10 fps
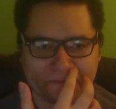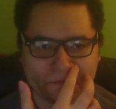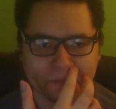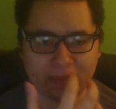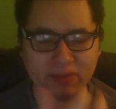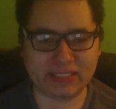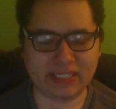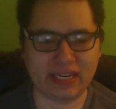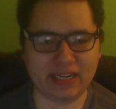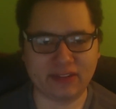We
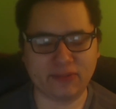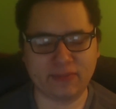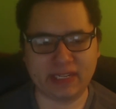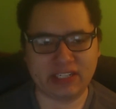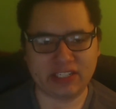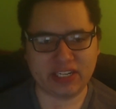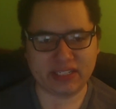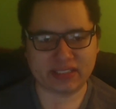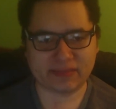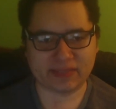did get a new BG
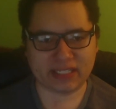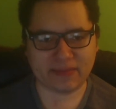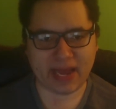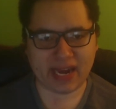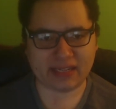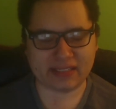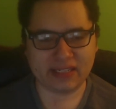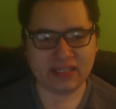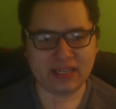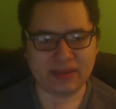and some cinematics,
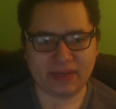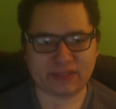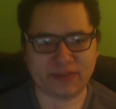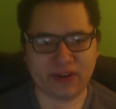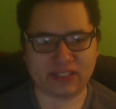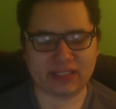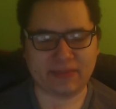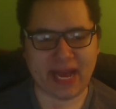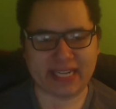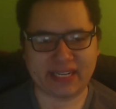but as far as like the
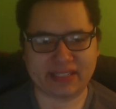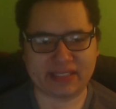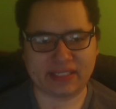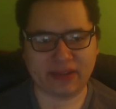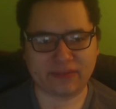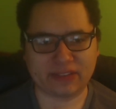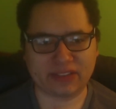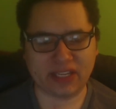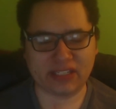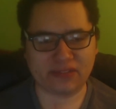patch itself, it
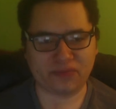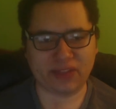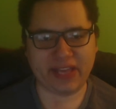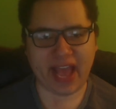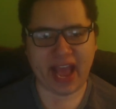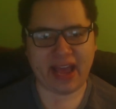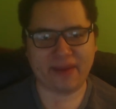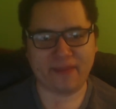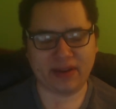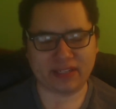doesn't really
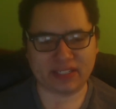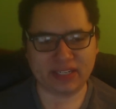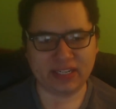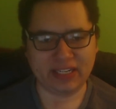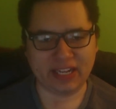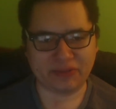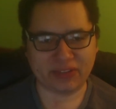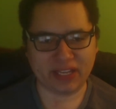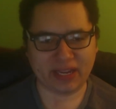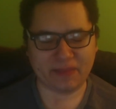add much if you
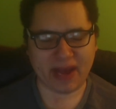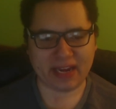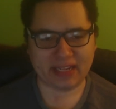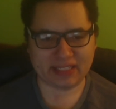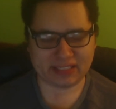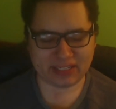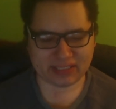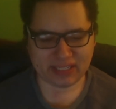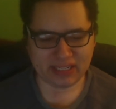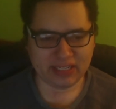think about it. It's
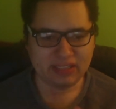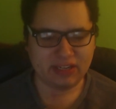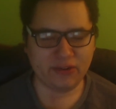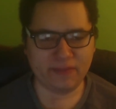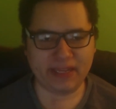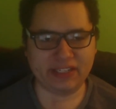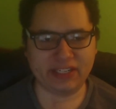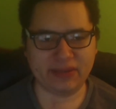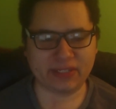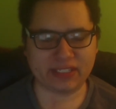just the new
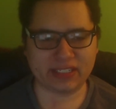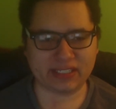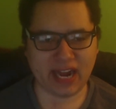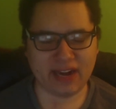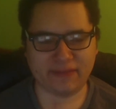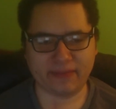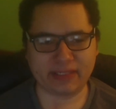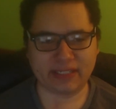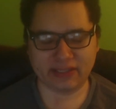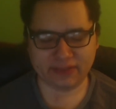BG, which is kind of a
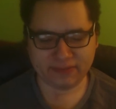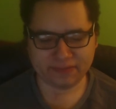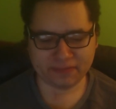big deal.